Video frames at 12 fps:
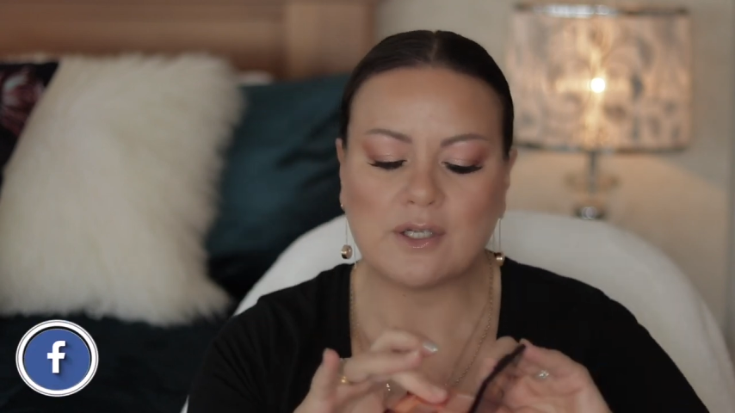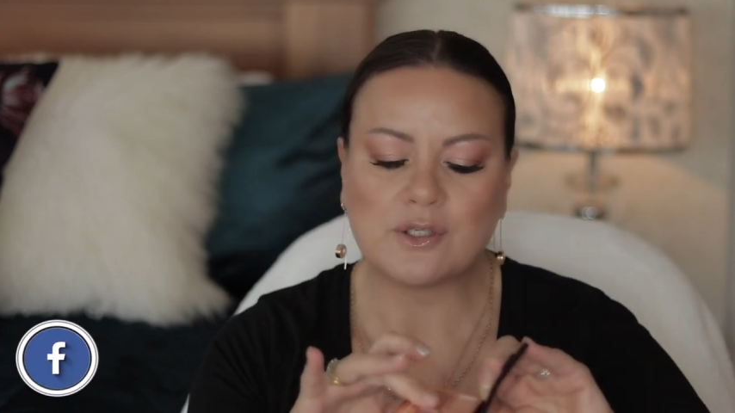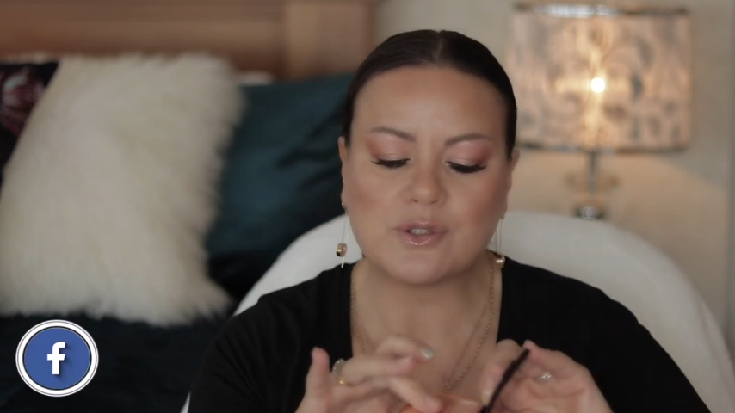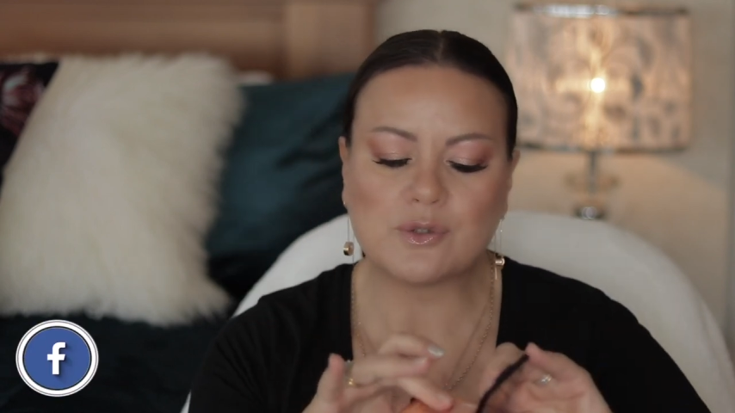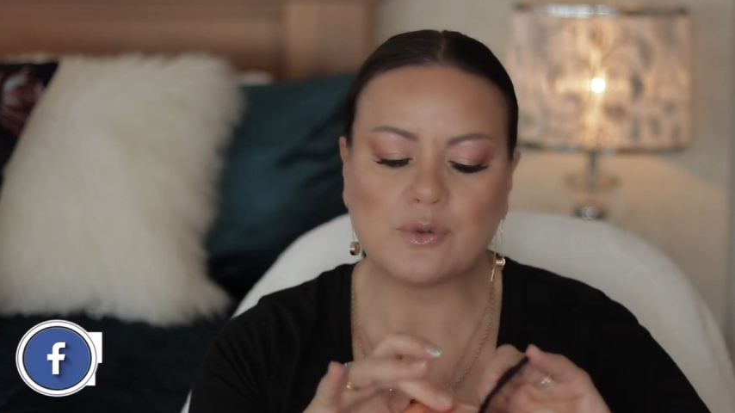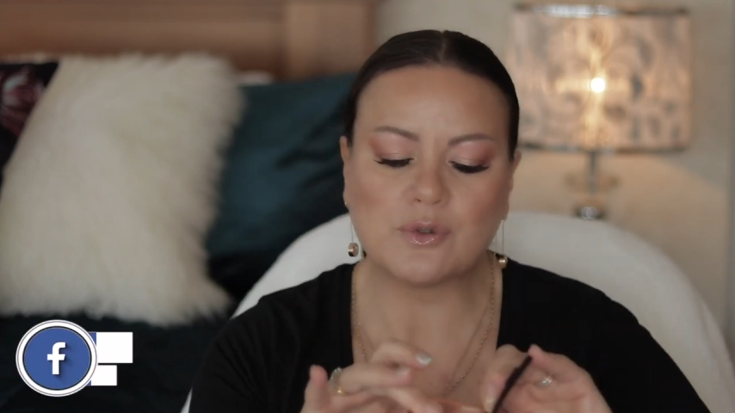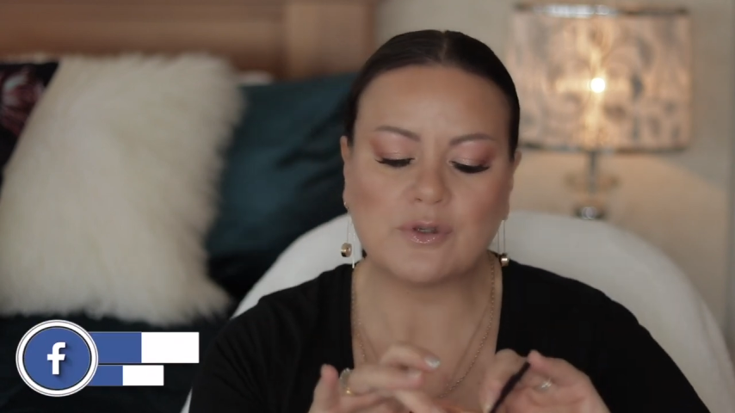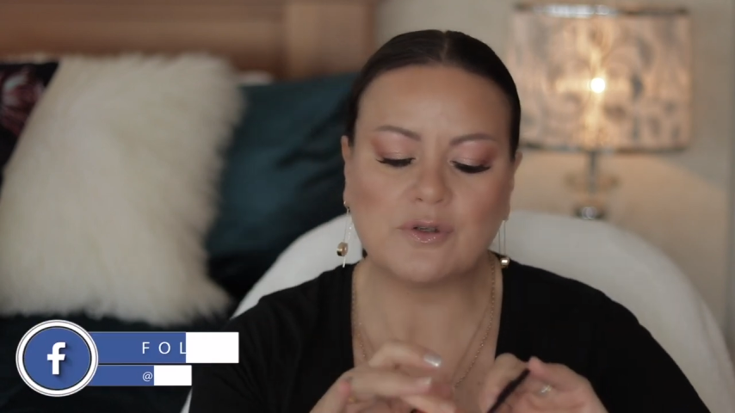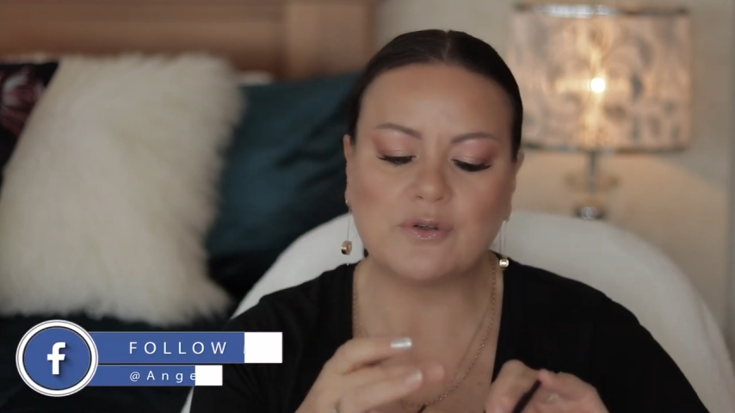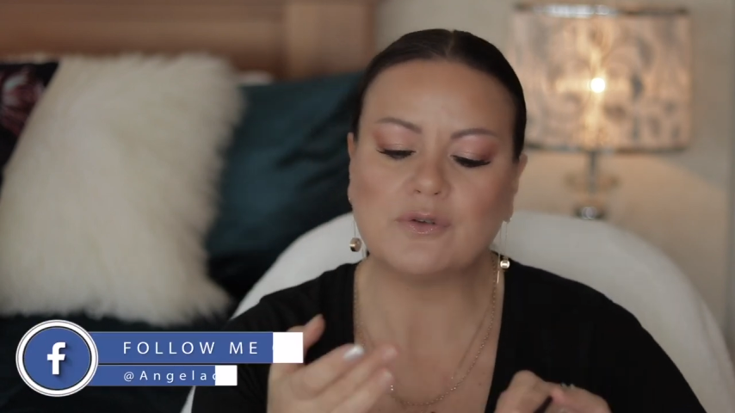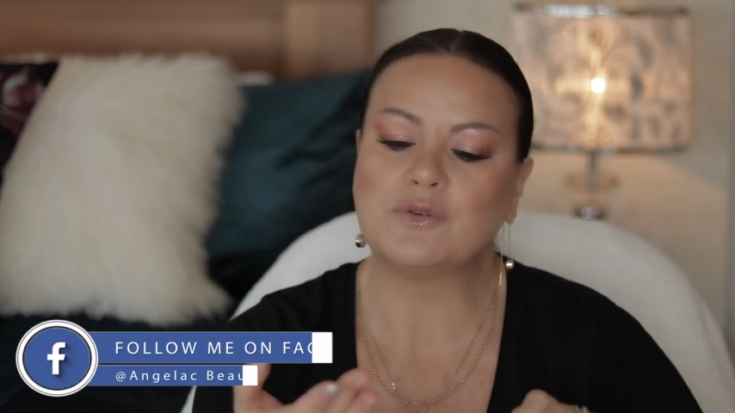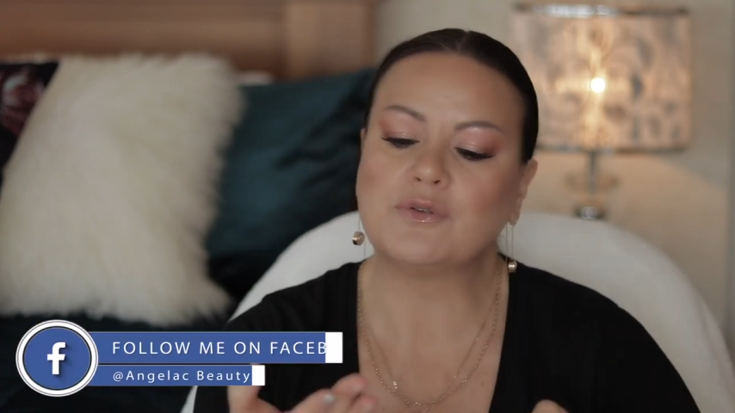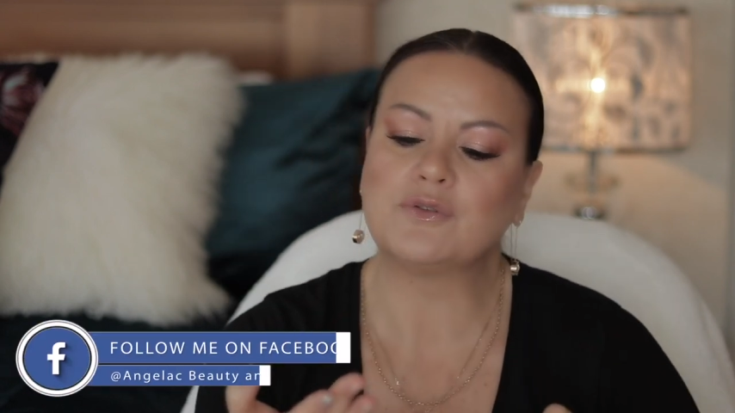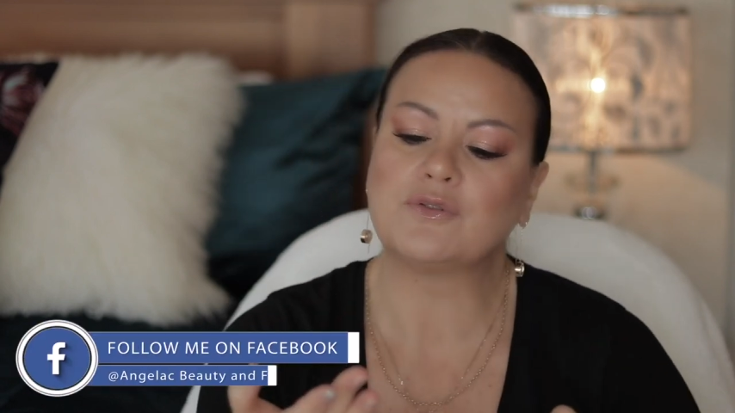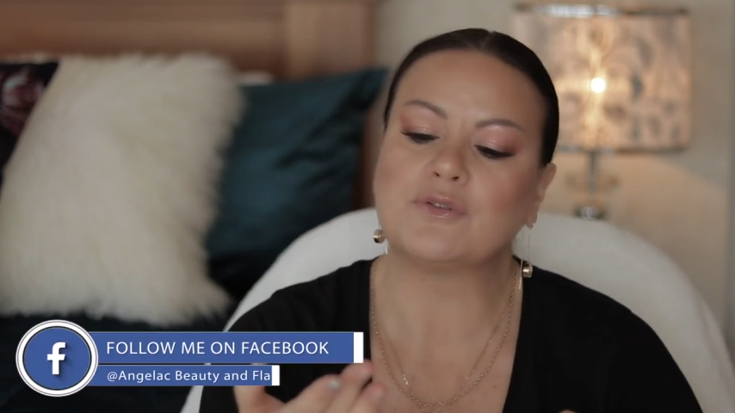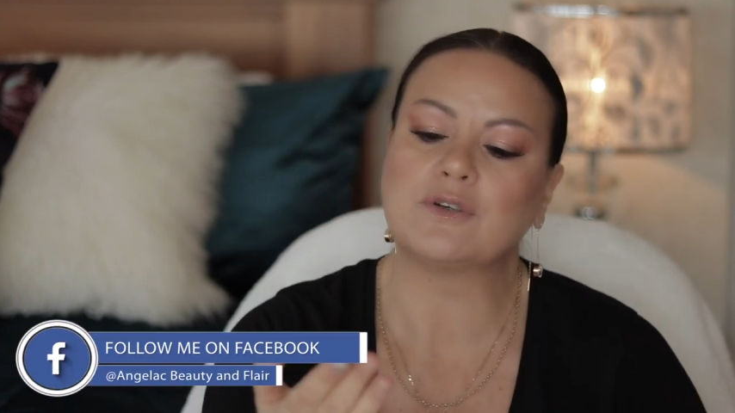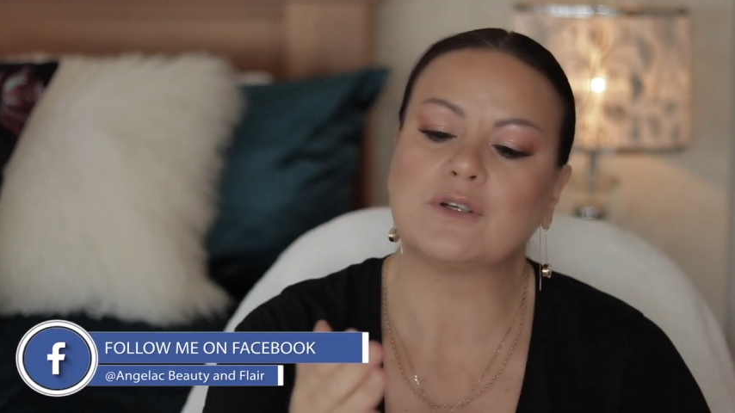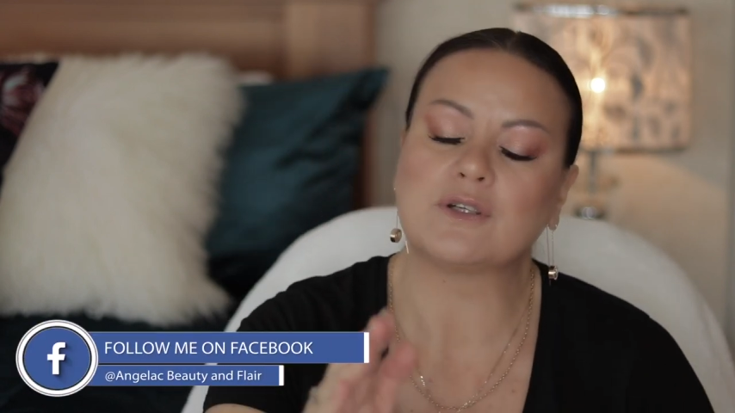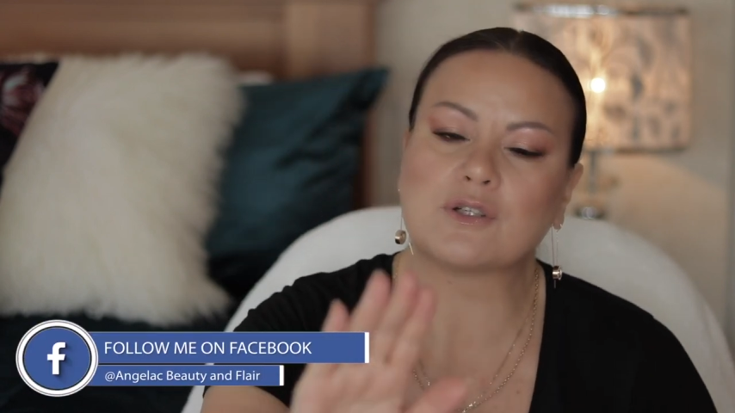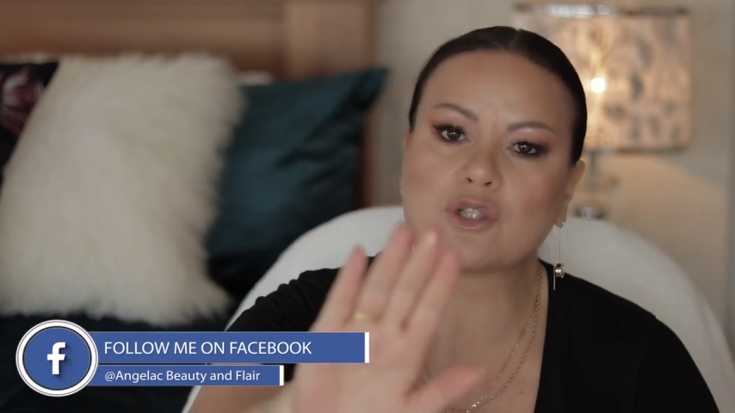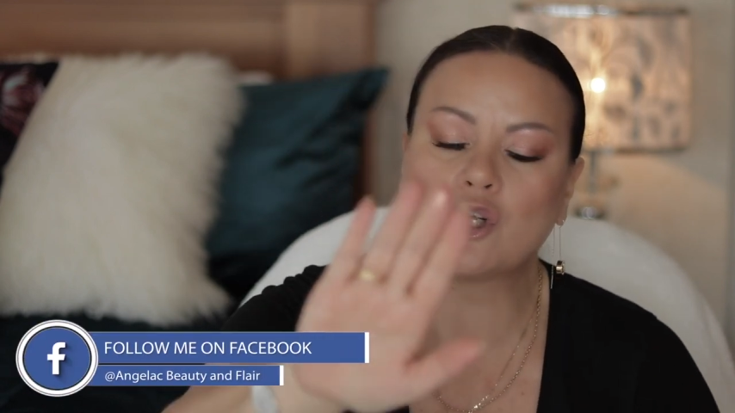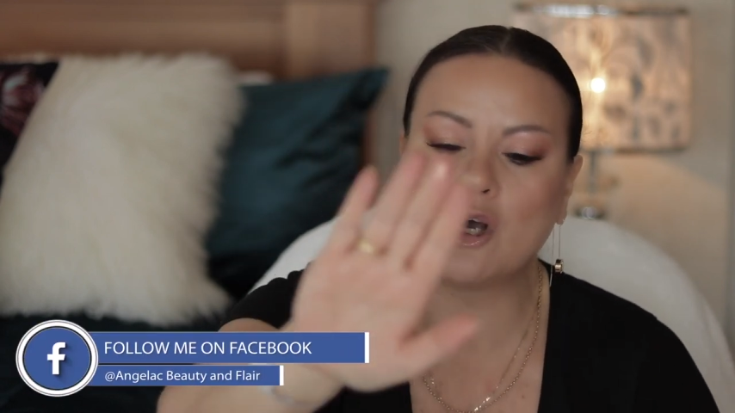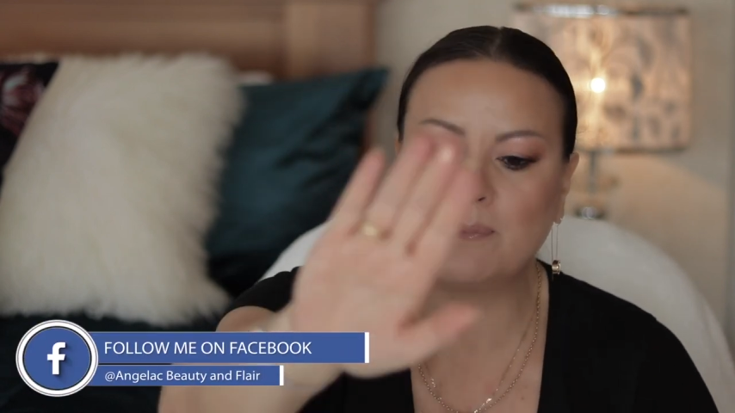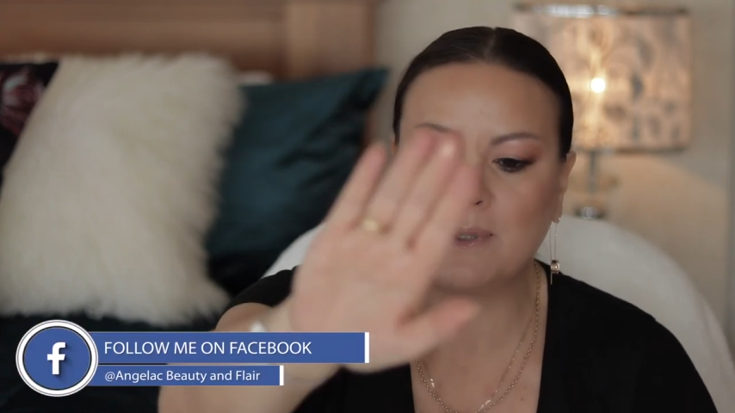sort of
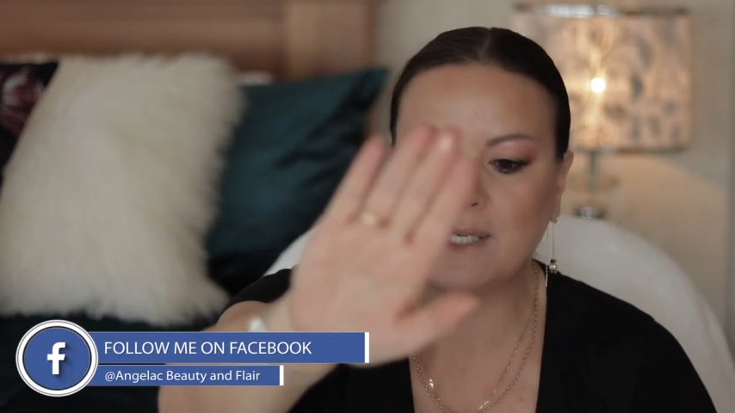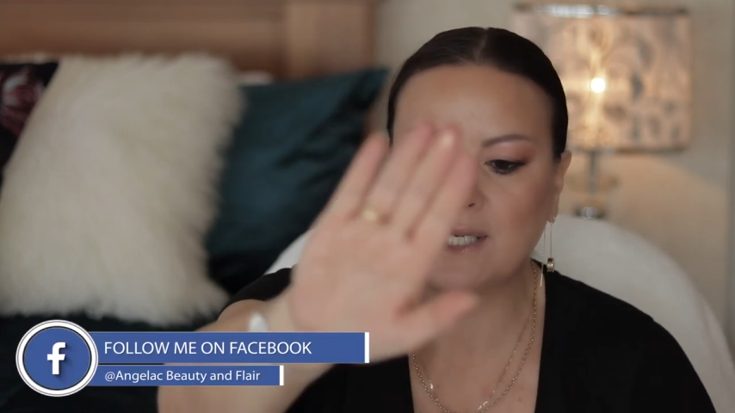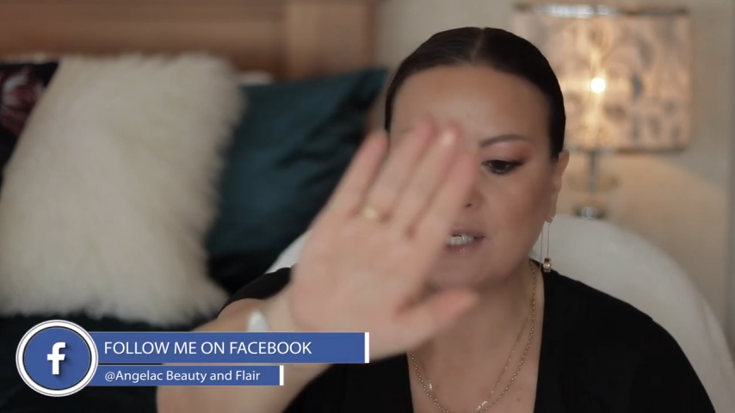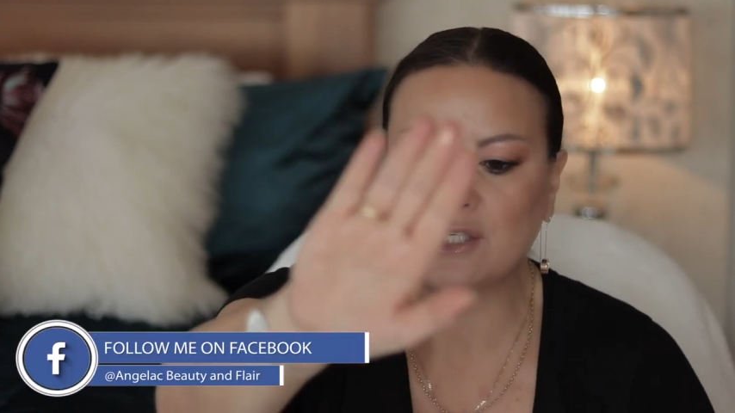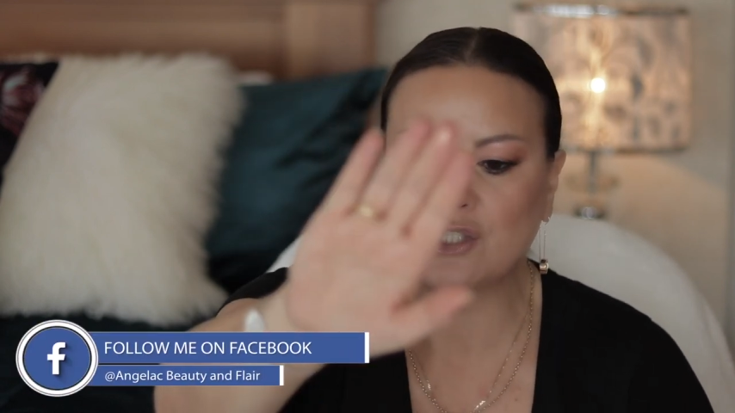topper